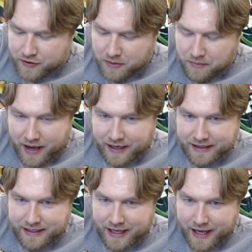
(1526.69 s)

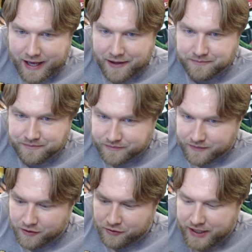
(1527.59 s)
combining the
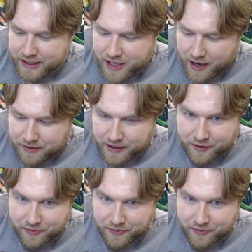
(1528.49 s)
ranch habanero